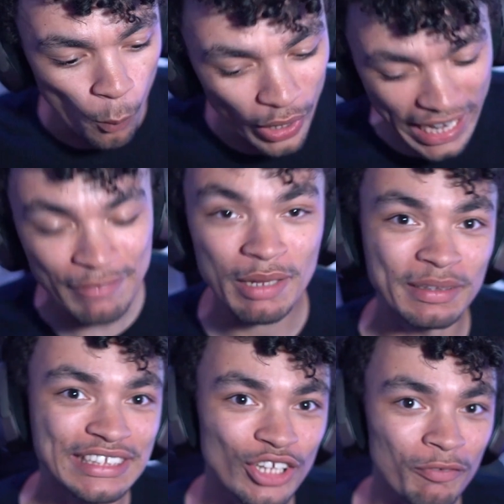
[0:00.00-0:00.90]
We're going to have
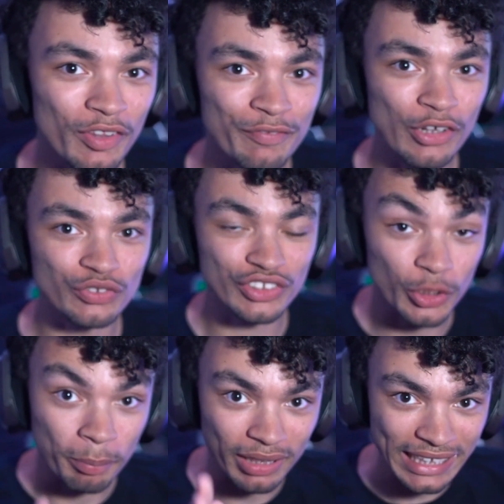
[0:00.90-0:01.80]
limited stock for the first one, so
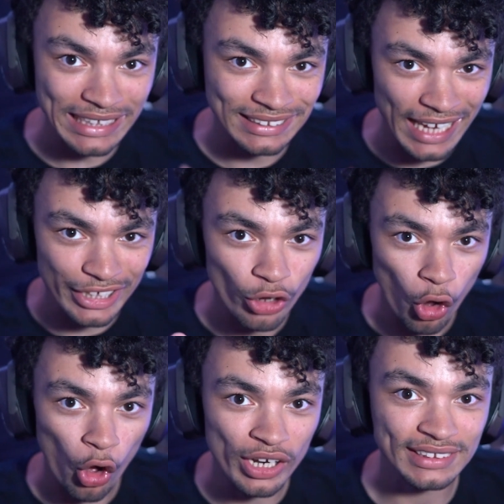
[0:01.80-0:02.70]
please get your
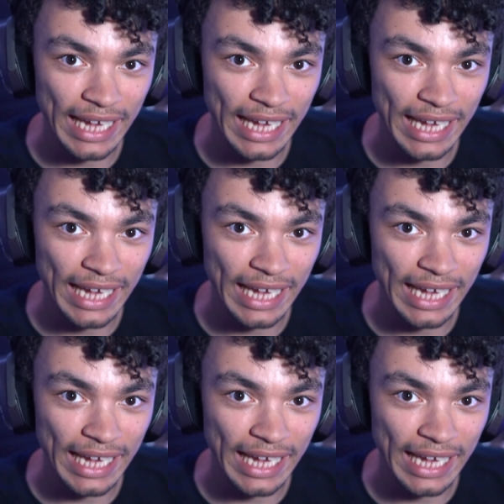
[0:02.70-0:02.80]
orders